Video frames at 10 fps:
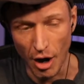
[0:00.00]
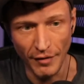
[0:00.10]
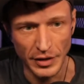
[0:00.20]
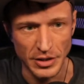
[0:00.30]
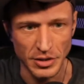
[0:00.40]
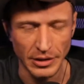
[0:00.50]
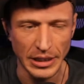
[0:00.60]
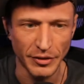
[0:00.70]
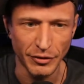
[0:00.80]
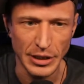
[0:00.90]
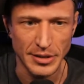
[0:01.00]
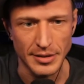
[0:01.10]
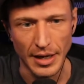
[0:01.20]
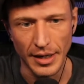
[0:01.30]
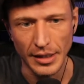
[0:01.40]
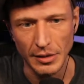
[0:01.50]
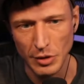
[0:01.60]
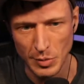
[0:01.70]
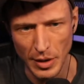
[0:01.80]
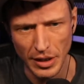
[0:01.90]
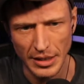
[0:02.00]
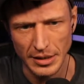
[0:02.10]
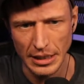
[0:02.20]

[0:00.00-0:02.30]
obviously, in a free society, Smith has